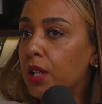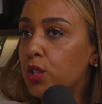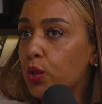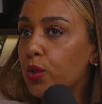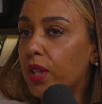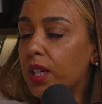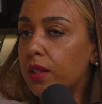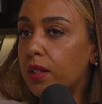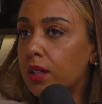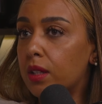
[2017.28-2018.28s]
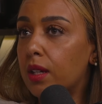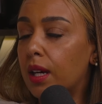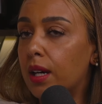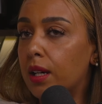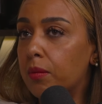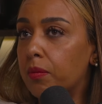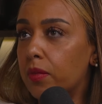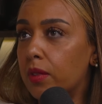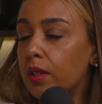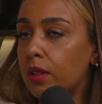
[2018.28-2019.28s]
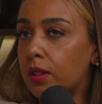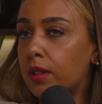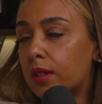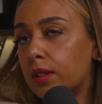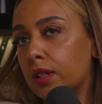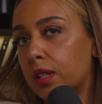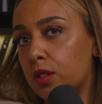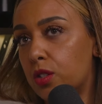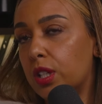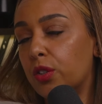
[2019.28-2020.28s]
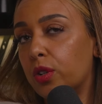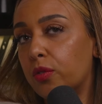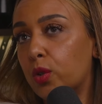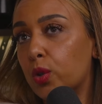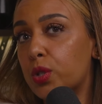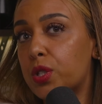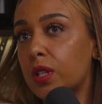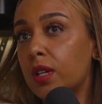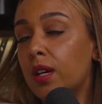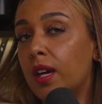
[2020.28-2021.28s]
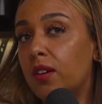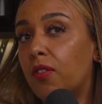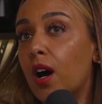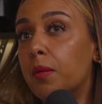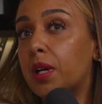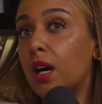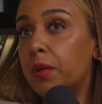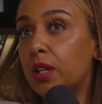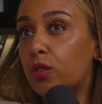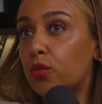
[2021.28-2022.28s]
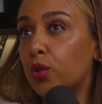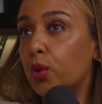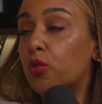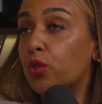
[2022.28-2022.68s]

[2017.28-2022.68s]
But I do think that um, considering, of course, if I'm coming through a